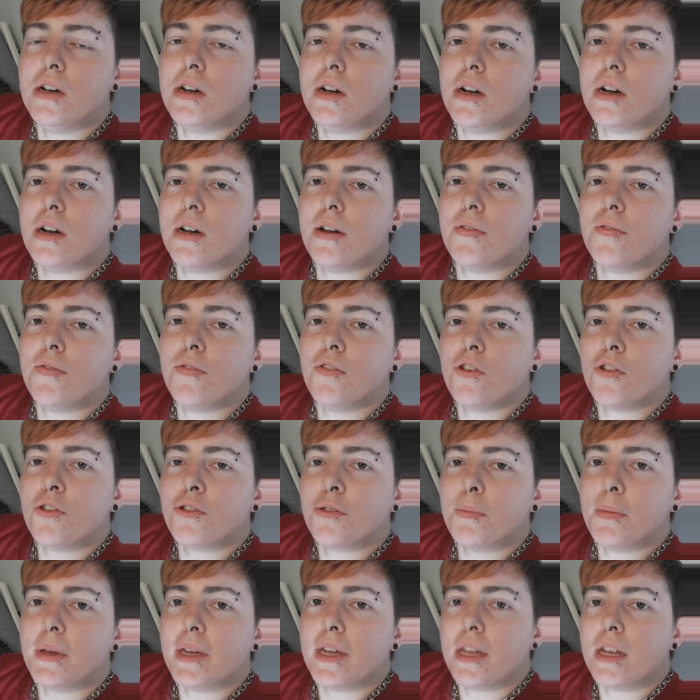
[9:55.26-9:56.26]
I've
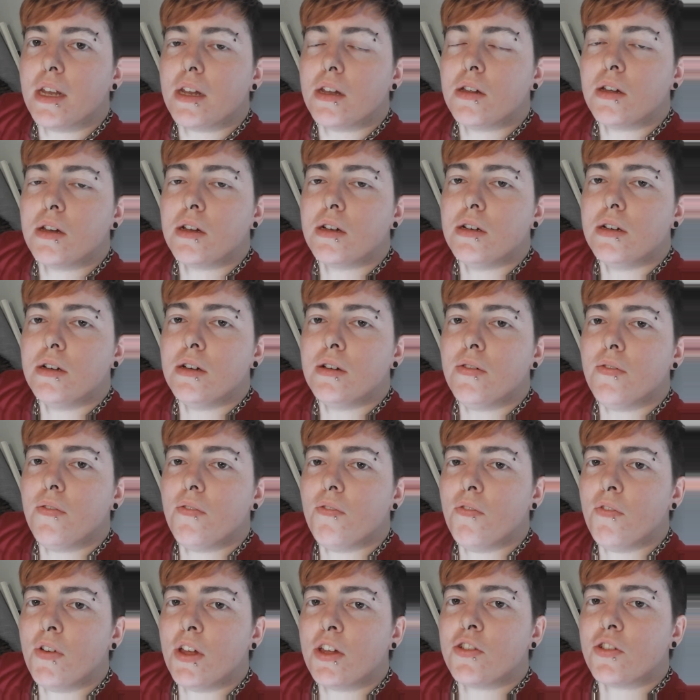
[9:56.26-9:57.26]
just been
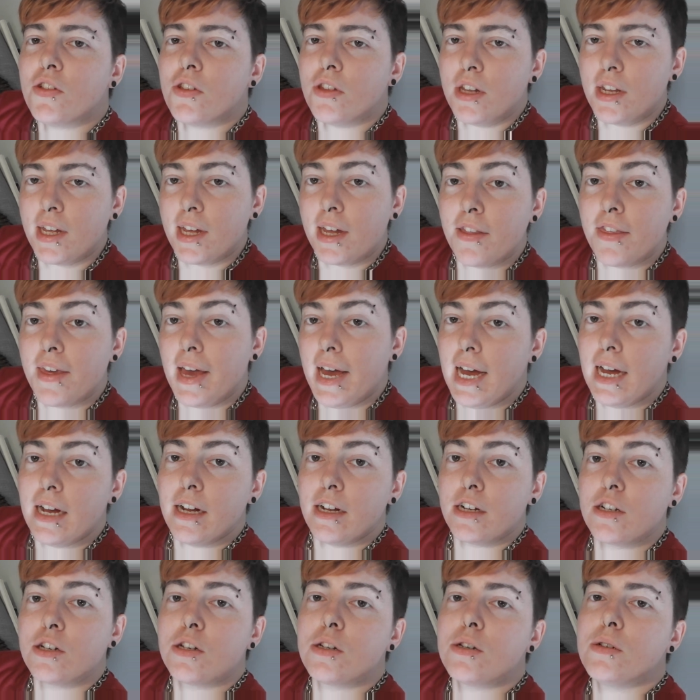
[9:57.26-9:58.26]
viciously
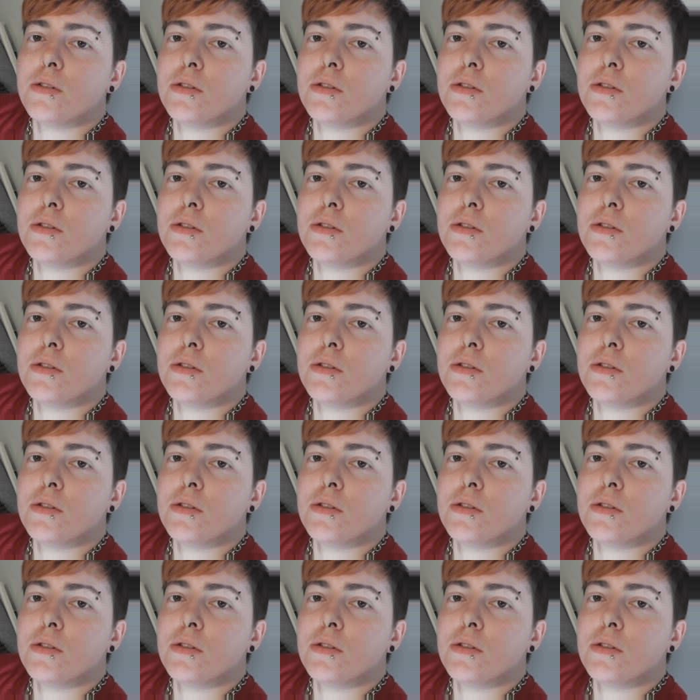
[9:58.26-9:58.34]
attacked.